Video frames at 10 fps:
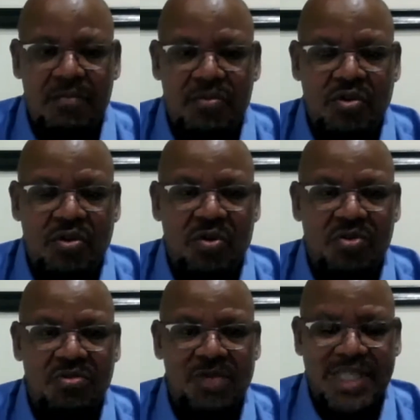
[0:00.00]

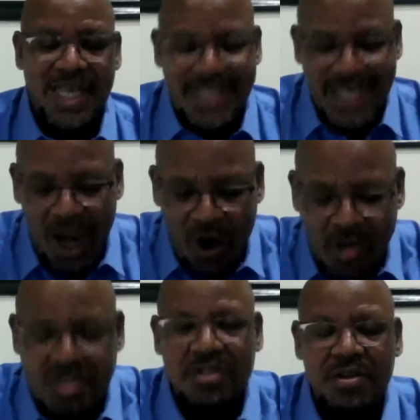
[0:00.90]
you must listen a
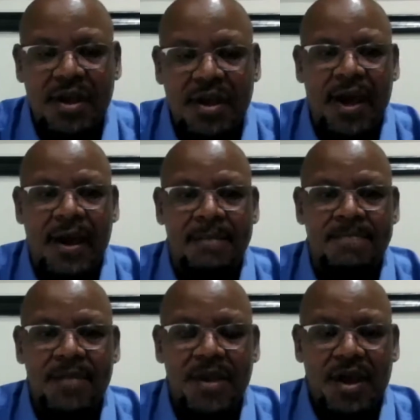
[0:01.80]
lot, so